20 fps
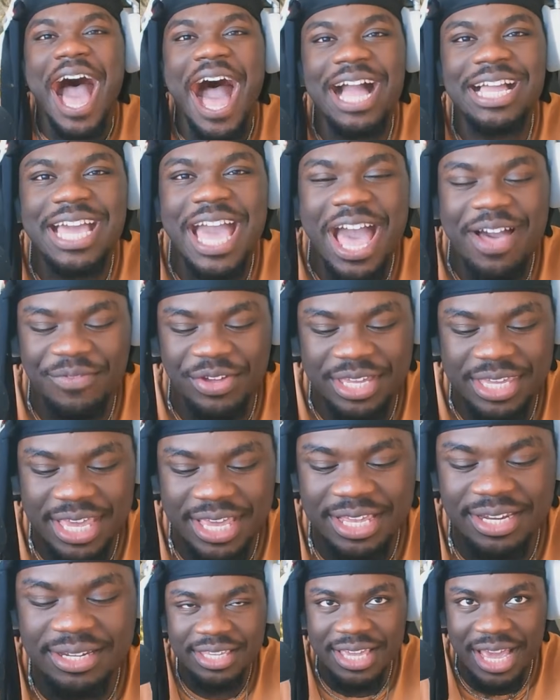I can have a
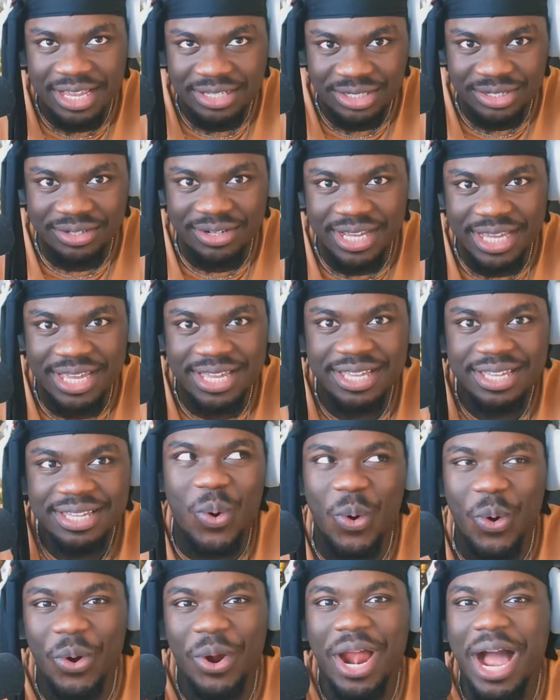kid yesterday
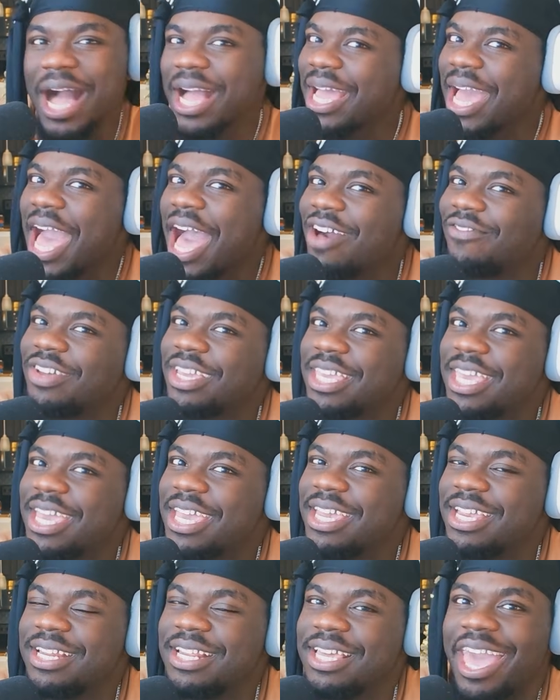or I can have a
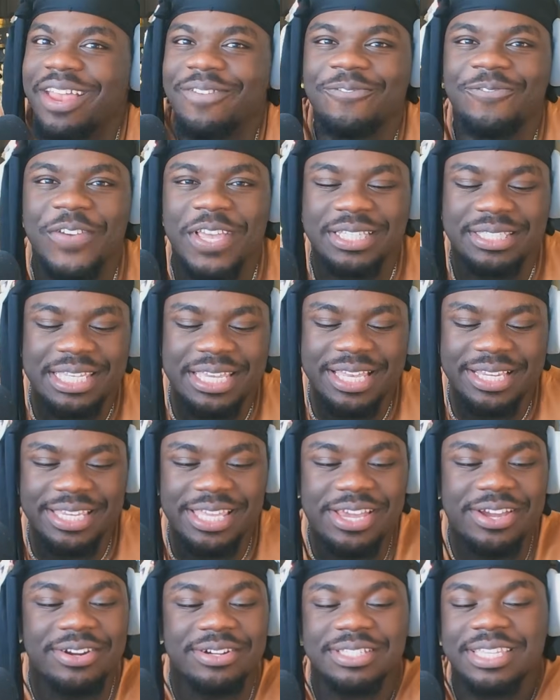kid in 15
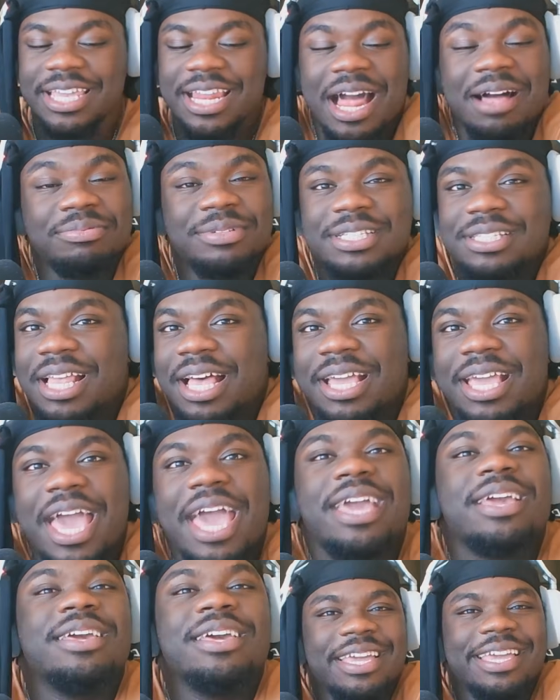years. And I'm just like,
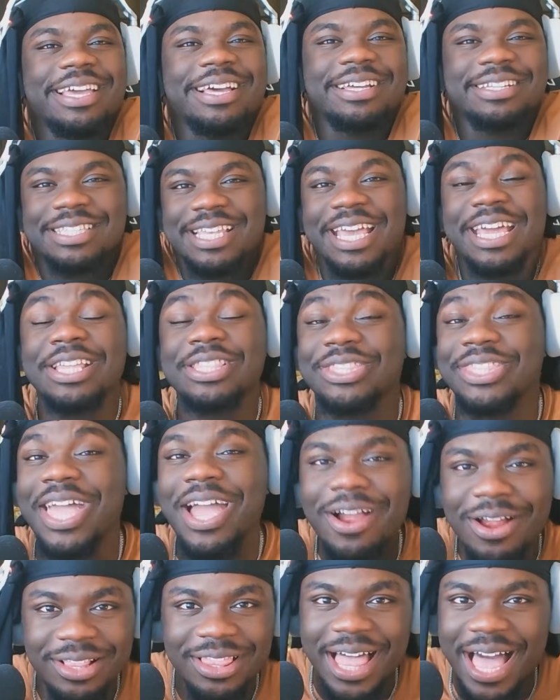hey, you know what I'm saying?
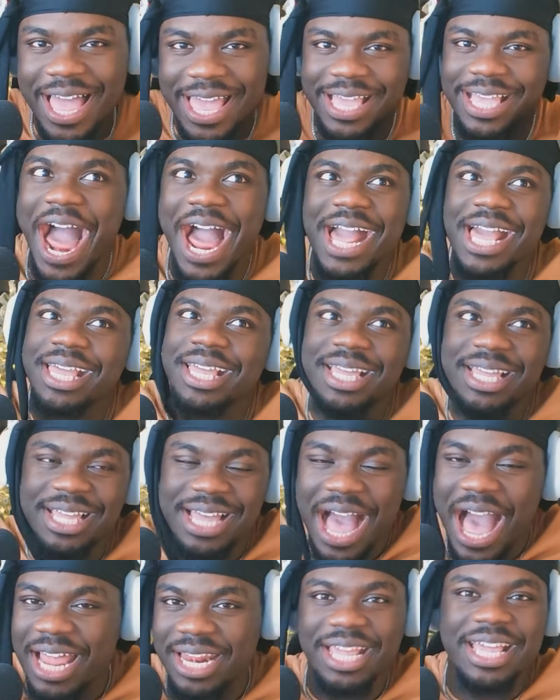They're like, I
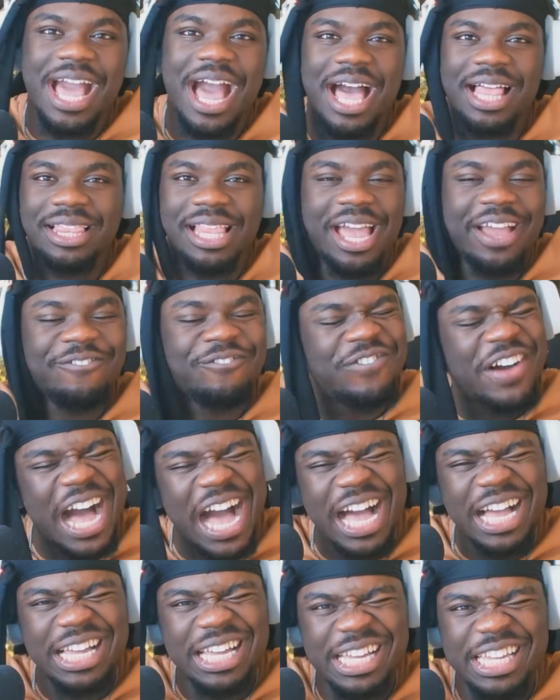kind of got like
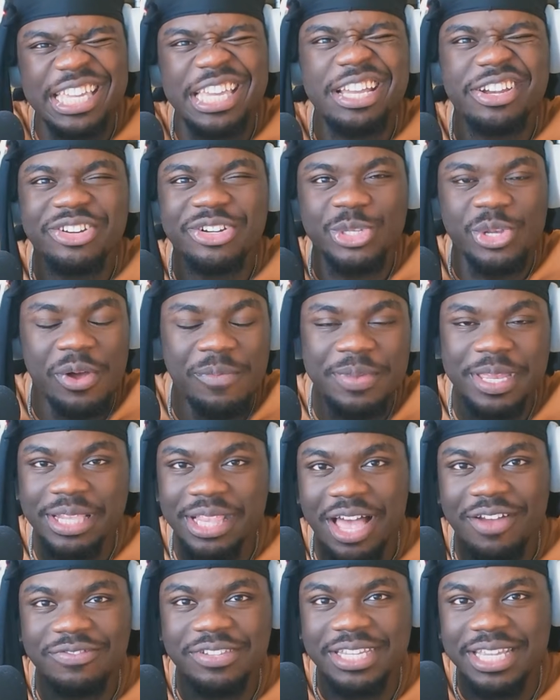5 good years on me
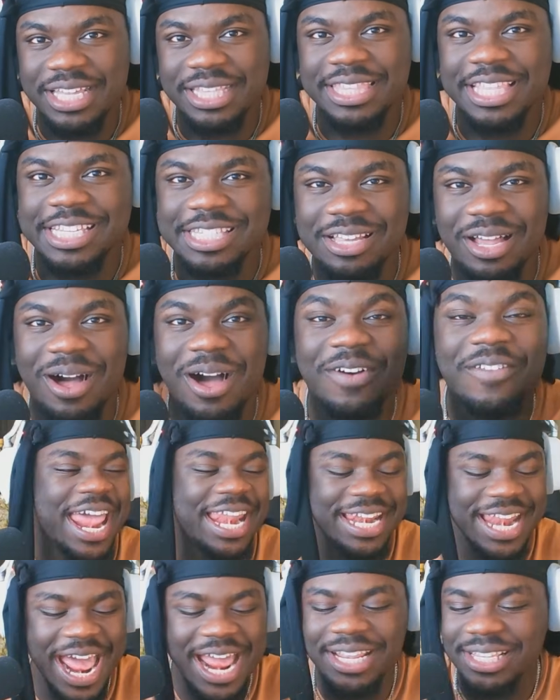left to get this off.
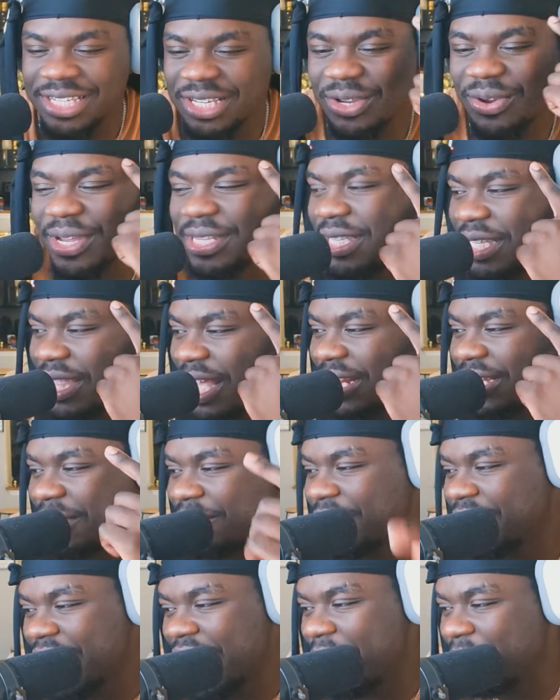And that is a crazy thing to
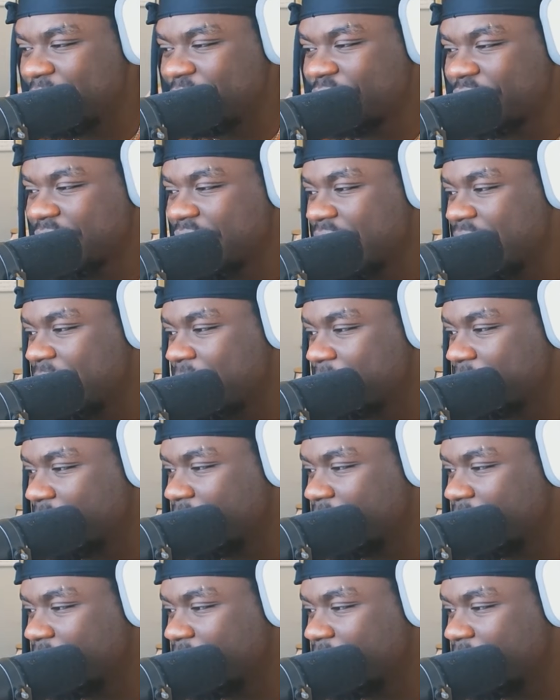me that I be forgetting,